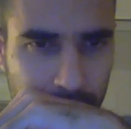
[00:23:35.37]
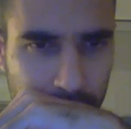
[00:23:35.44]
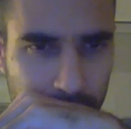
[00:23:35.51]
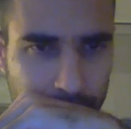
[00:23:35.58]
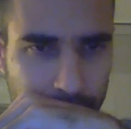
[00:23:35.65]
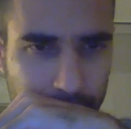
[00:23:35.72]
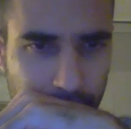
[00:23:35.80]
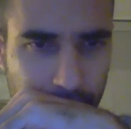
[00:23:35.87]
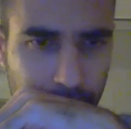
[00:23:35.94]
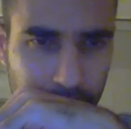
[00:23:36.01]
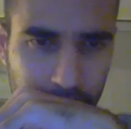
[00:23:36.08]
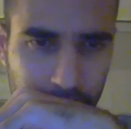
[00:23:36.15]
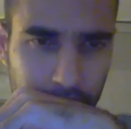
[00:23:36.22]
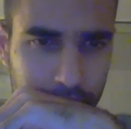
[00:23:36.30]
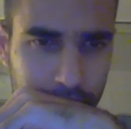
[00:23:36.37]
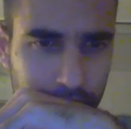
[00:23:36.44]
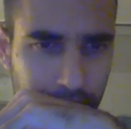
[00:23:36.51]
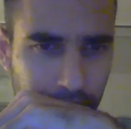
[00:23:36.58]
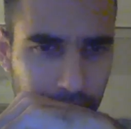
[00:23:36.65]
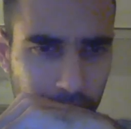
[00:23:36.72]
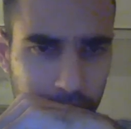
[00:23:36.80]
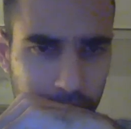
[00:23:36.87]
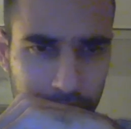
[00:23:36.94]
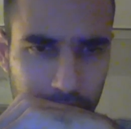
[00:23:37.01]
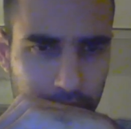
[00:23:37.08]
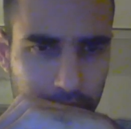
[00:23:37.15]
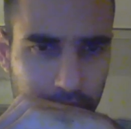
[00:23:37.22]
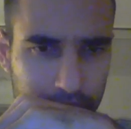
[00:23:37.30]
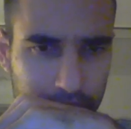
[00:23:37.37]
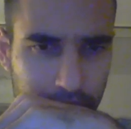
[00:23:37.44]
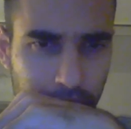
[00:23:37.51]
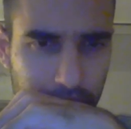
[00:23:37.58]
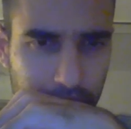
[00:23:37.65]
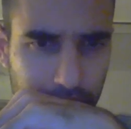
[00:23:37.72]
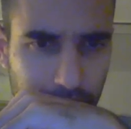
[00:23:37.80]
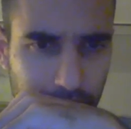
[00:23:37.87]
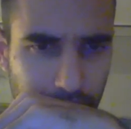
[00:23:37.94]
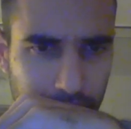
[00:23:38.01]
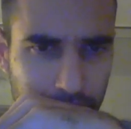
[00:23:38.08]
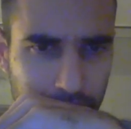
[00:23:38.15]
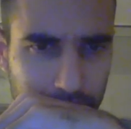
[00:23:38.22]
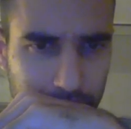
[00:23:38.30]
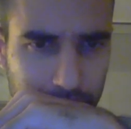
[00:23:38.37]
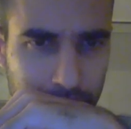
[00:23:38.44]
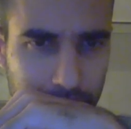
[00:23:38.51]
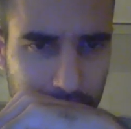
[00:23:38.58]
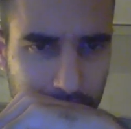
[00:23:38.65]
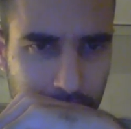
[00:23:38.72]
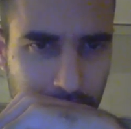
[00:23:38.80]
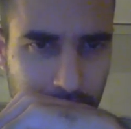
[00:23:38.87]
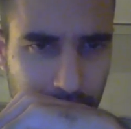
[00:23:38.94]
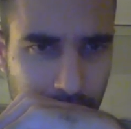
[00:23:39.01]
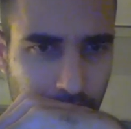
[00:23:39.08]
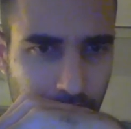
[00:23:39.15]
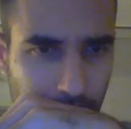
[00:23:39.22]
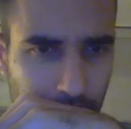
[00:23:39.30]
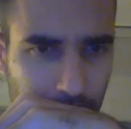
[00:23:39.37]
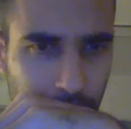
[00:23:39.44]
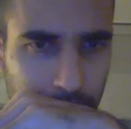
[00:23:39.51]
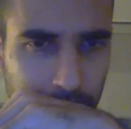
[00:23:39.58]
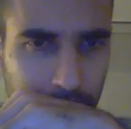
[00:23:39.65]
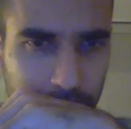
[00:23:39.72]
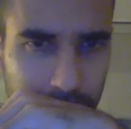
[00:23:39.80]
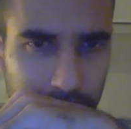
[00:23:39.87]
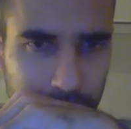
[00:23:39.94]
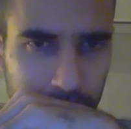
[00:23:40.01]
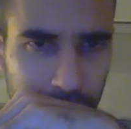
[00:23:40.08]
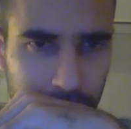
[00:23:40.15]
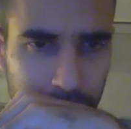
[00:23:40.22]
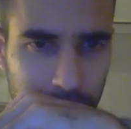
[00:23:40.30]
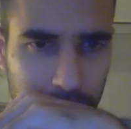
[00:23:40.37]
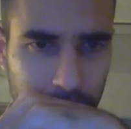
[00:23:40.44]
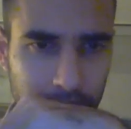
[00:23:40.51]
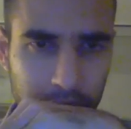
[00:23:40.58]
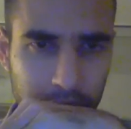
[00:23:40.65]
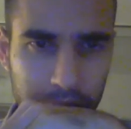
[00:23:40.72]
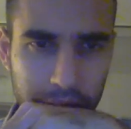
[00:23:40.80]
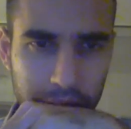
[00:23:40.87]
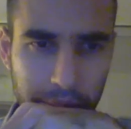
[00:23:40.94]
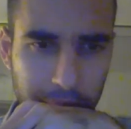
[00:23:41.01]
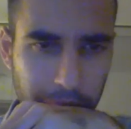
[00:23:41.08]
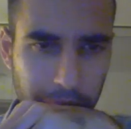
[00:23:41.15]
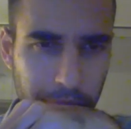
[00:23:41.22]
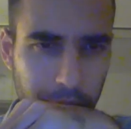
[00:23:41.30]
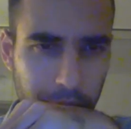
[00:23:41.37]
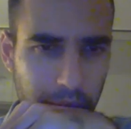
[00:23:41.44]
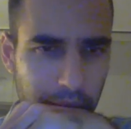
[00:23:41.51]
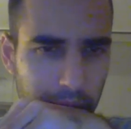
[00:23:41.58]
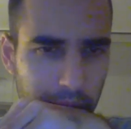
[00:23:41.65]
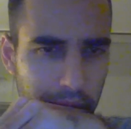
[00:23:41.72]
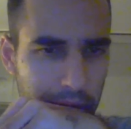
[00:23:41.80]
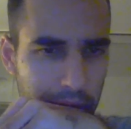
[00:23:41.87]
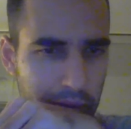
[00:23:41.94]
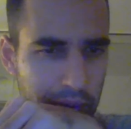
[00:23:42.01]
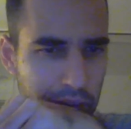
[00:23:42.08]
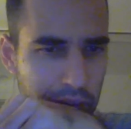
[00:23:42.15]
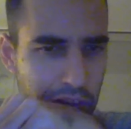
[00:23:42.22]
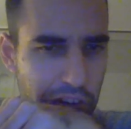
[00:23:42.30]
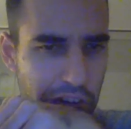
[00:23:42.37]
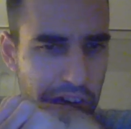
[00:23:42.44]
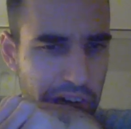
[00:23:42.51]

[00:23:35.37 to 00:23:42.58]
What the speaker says: And of course, if he forced here, that's fine for us. Otherwise, also he's gonna do something weird-ish.